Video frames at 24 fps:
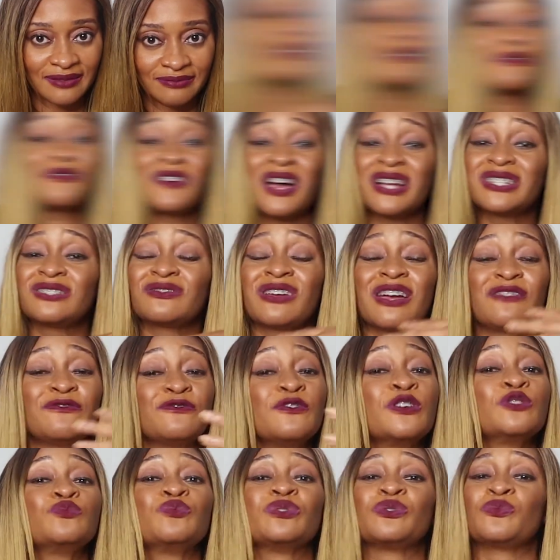In fact, you can
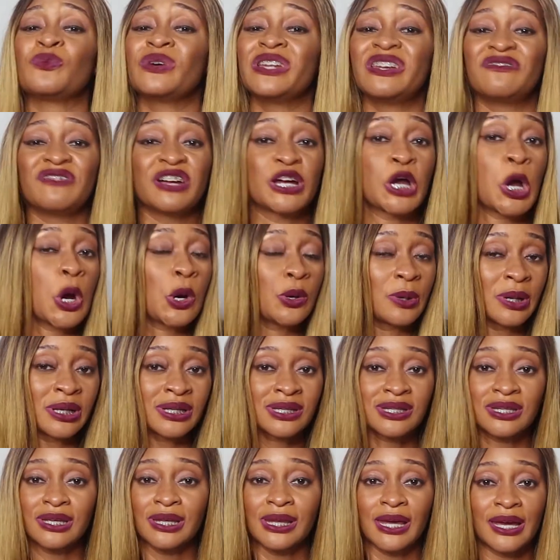fund with whatever
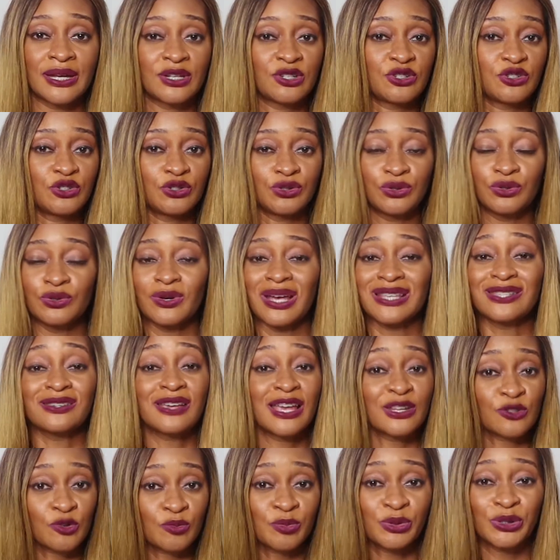currency that as long
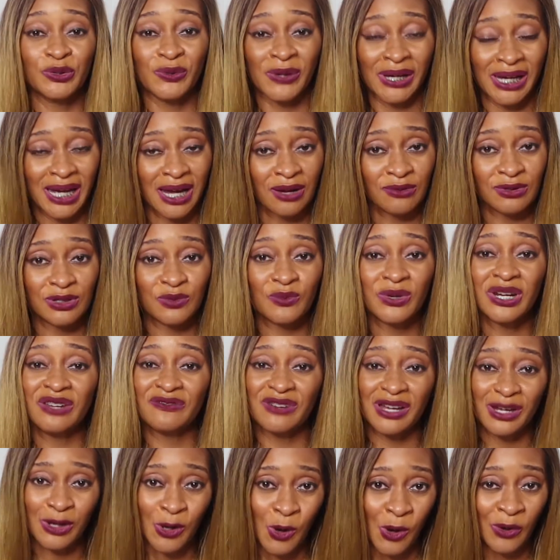as you open your account,
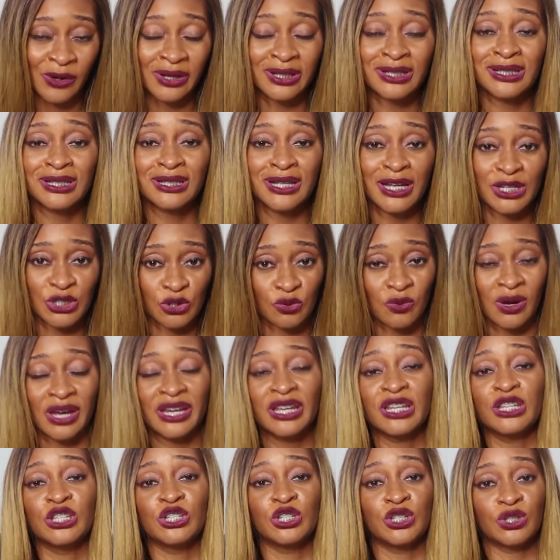whatever currency that you are
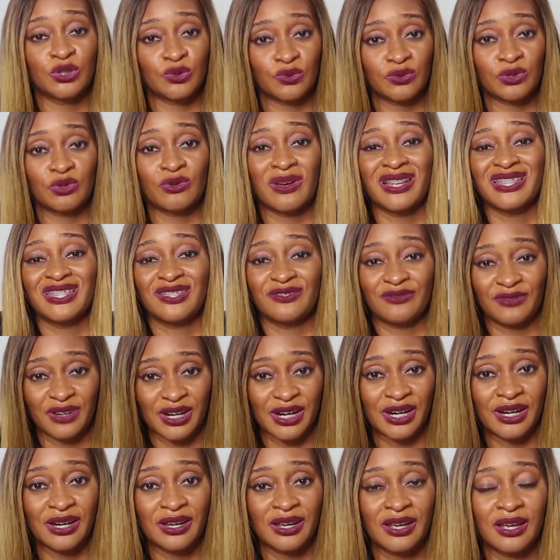in, it will
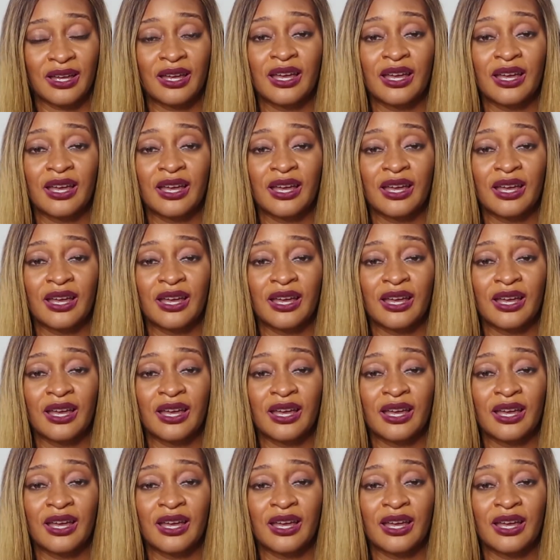transfer.